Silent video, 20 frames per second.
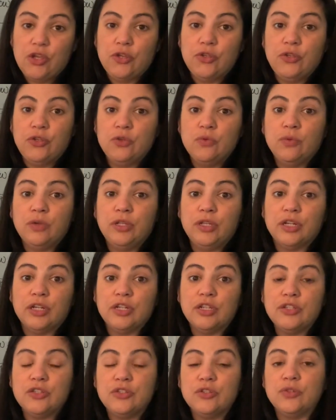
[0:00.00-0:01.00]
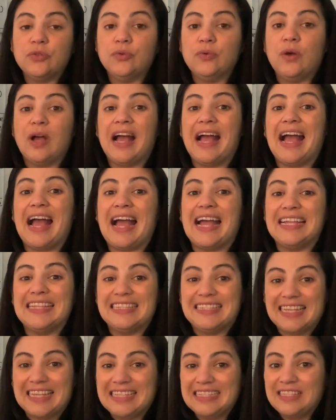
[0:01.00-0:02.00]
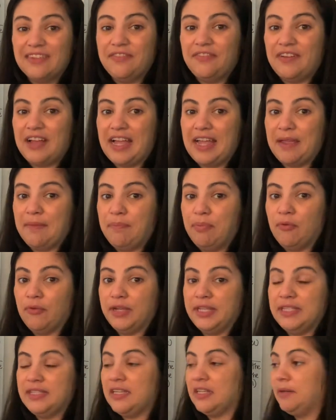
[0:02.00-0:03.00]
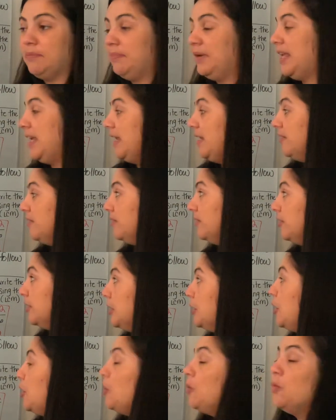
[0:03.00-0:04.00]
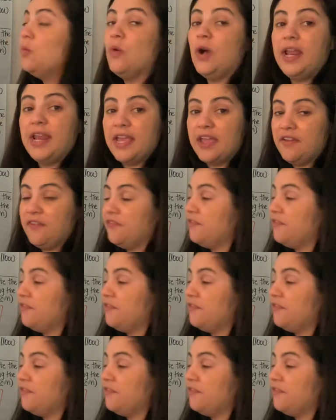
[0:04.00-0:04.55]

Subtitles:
you will learn to identify points on a plane. What if